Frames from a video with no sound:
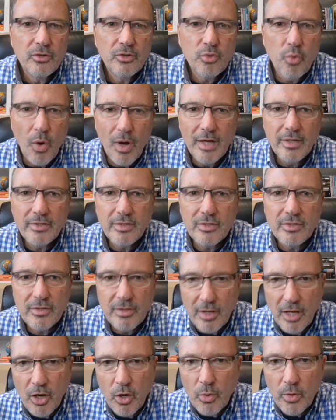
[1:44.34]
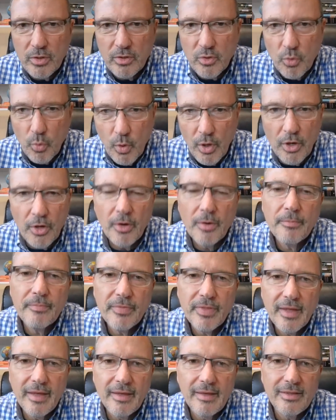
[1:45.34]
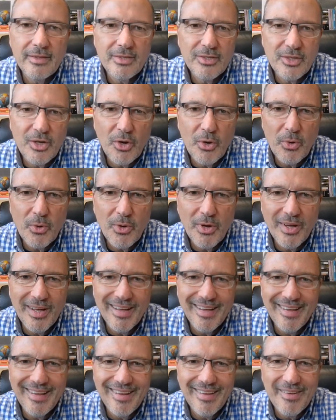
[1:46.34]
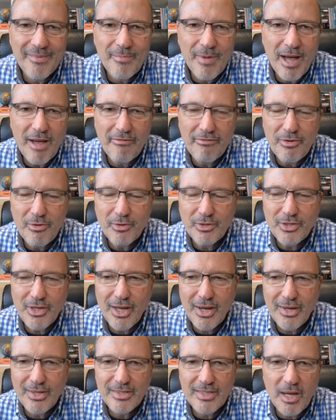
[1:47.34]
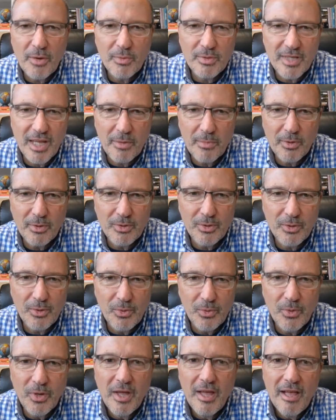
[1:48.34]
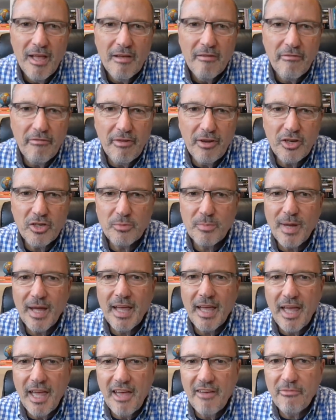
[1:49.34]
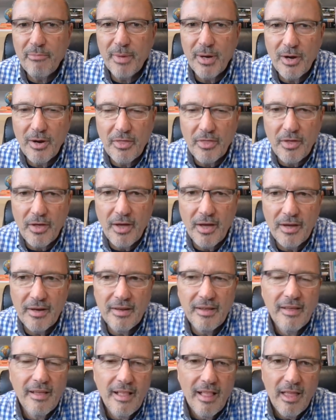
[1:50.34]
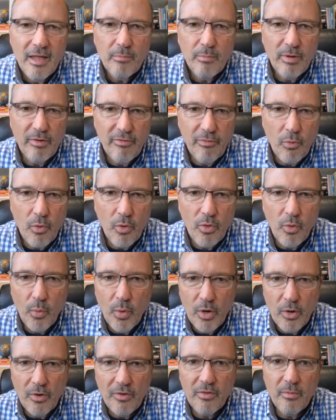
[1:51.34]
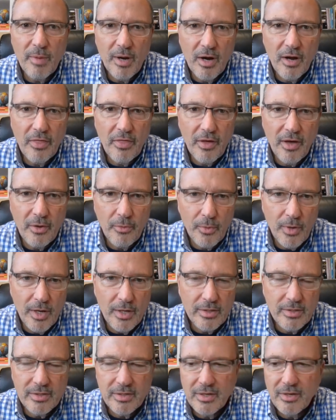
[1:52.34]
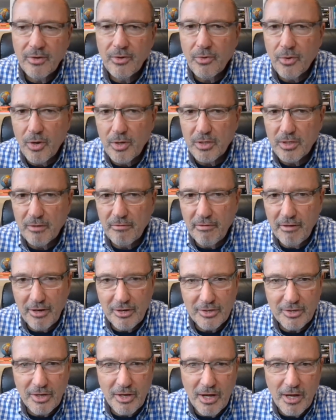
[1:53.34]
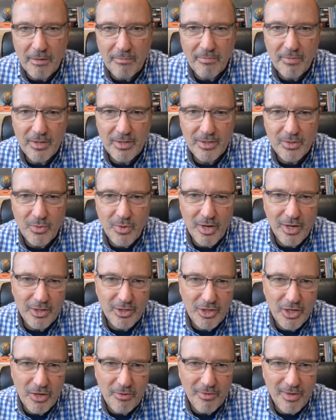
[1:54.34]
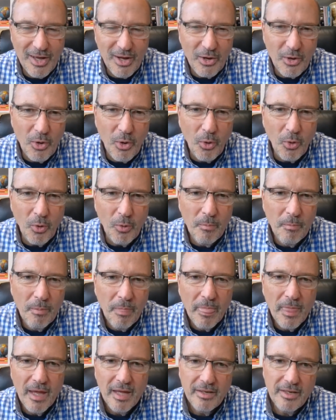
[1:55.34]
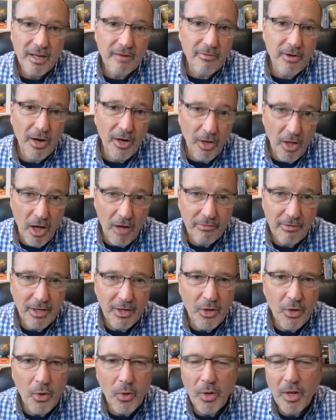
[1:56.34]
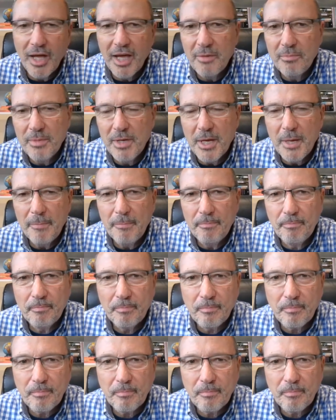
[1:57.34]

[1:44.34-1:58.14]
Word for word: twice as slow as the winner. And so, uh, by a few seconds, I was able to finish my half marathon before the winner of the marathon race crossed the finish line. So, I achieved that goal. Not a very lofty goal, I admit,